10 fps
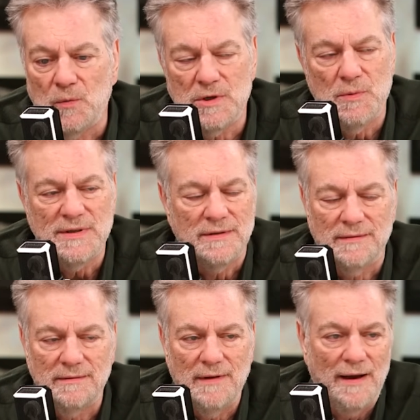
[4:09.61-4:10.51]
which wasn't
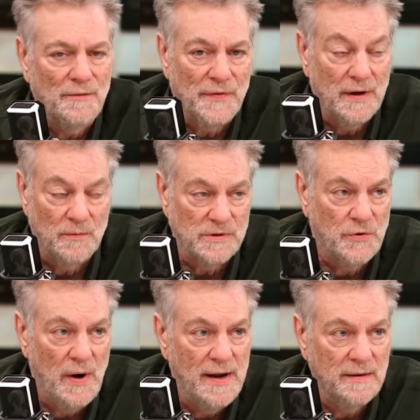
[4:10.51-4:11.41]
I don't think it was
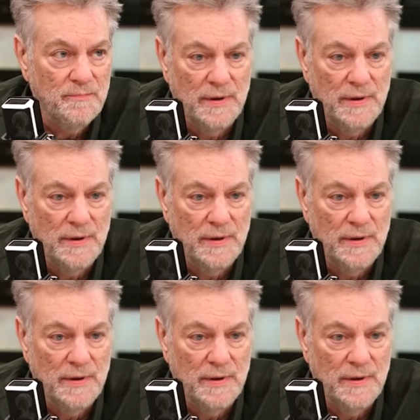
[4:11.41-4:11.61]
great,